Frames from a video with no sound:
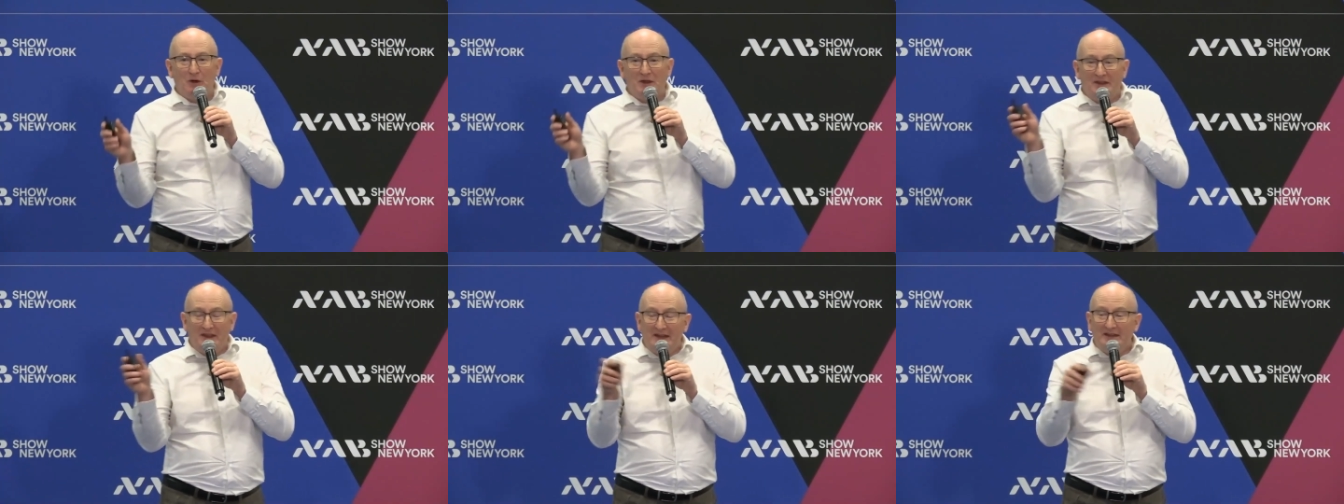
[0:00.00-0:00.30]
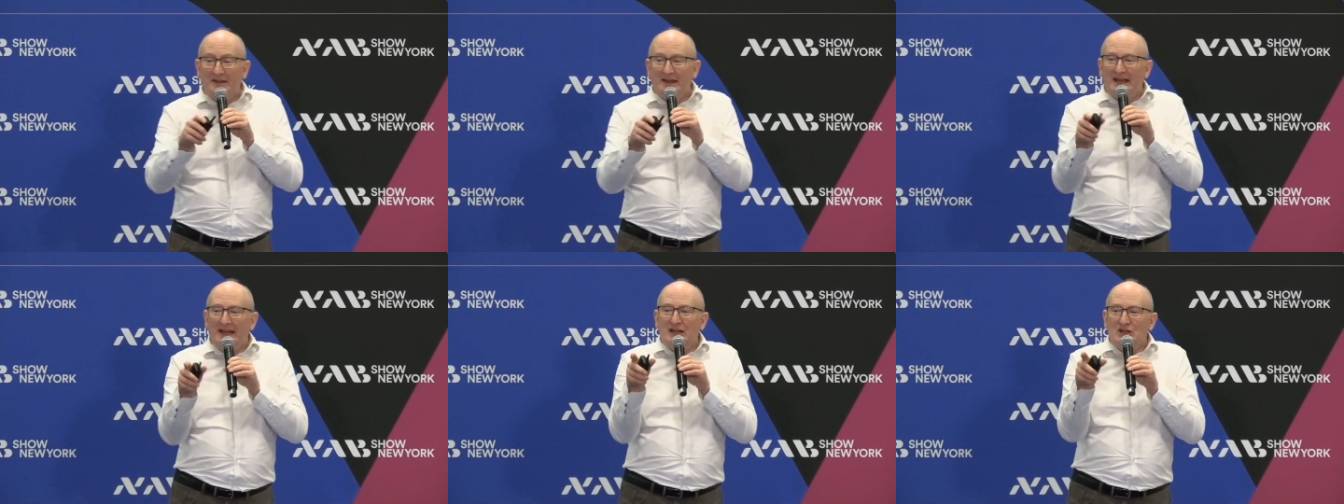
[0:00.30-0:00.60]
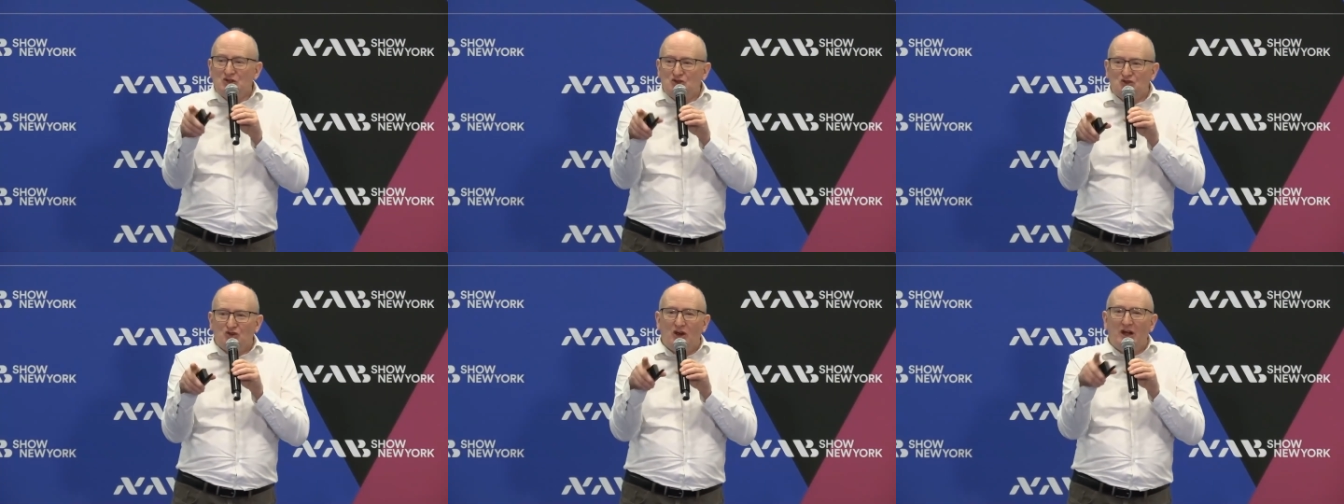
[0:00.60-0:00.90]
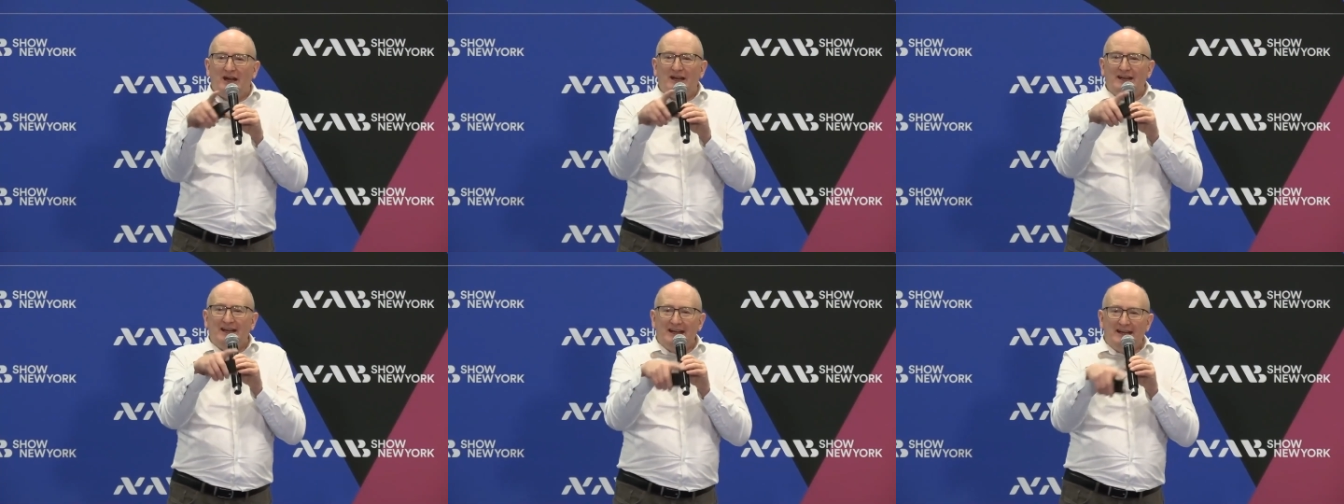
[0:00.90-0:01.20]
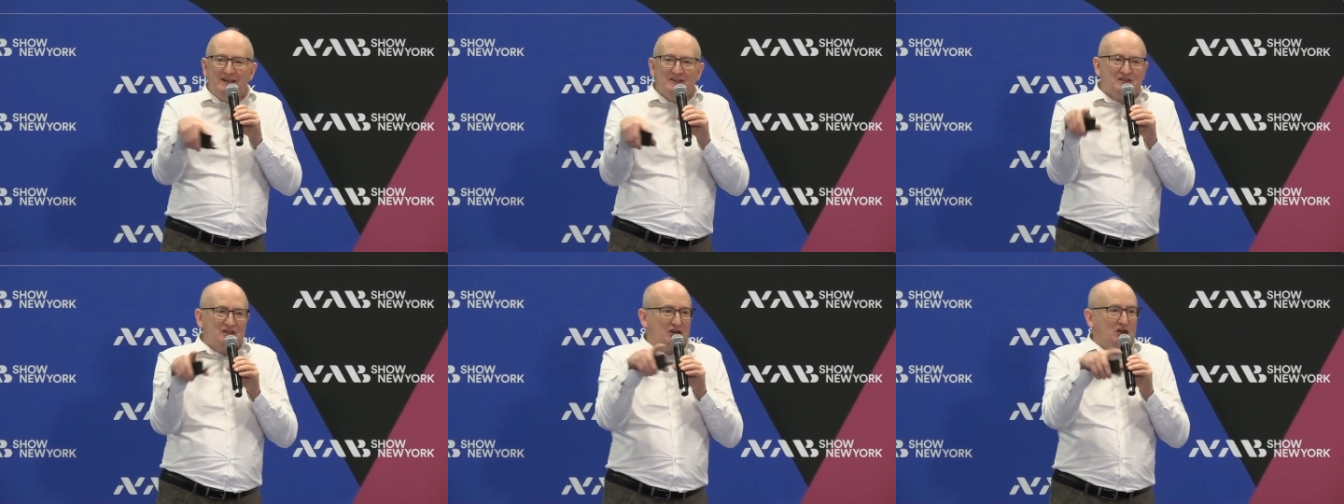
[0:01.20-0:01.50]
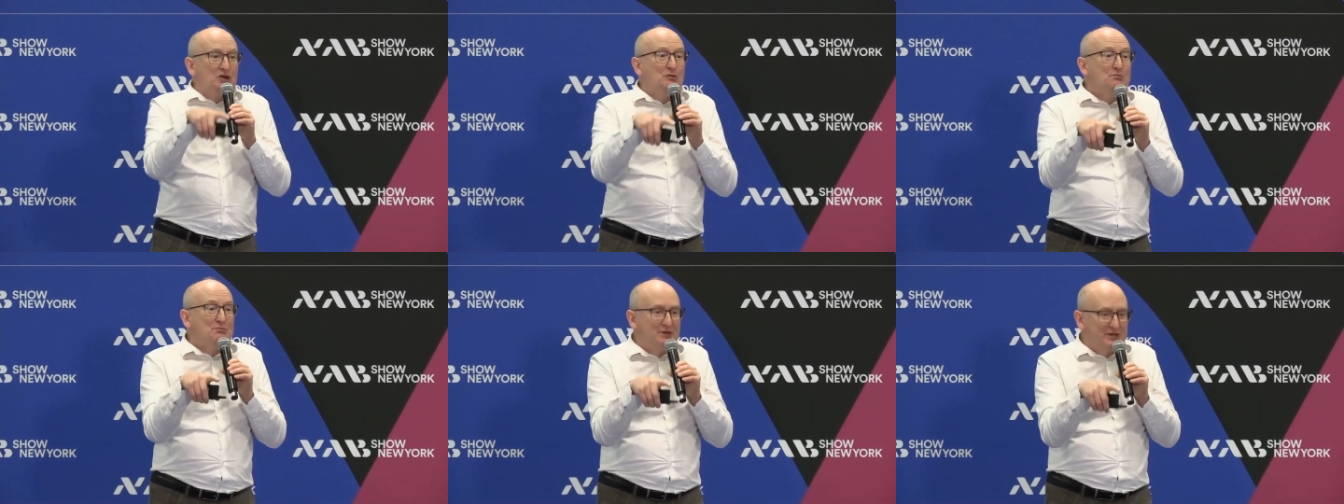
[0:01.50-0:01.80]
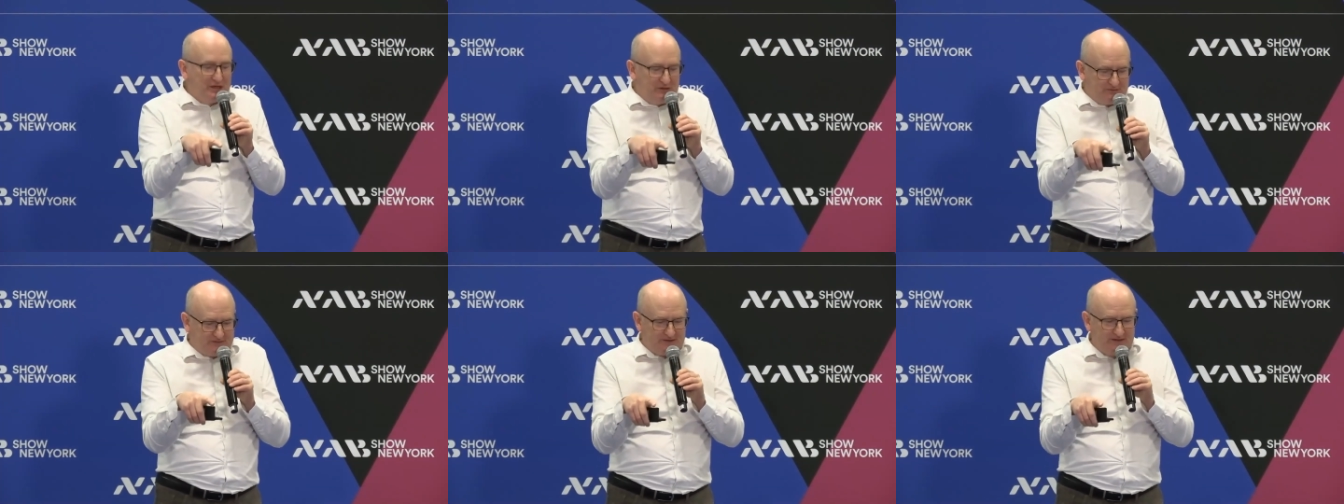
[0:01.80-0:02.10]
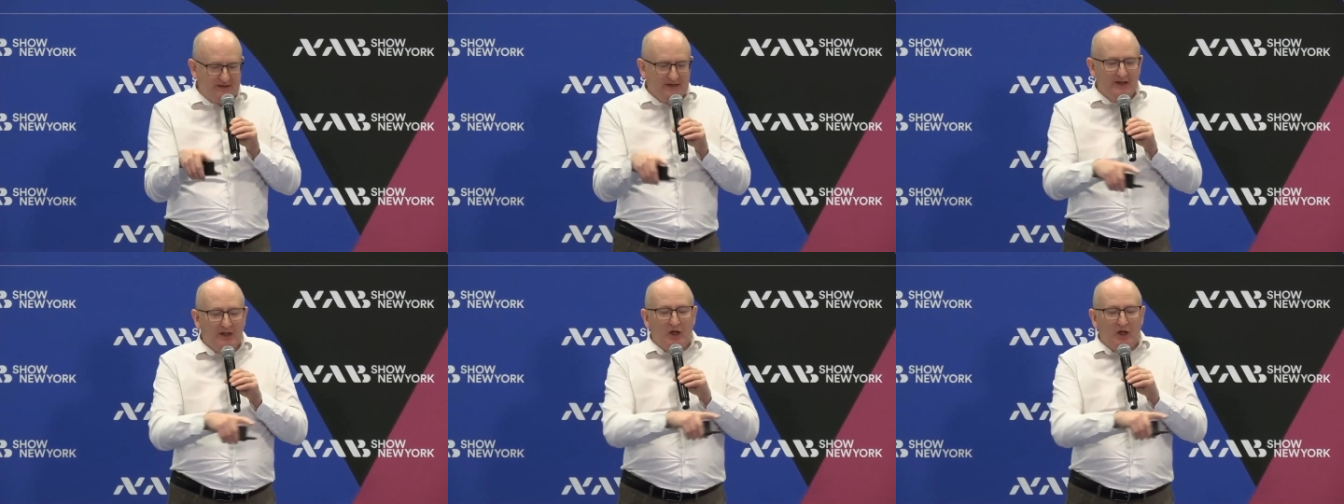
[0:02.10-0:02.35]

within intra and intercompute.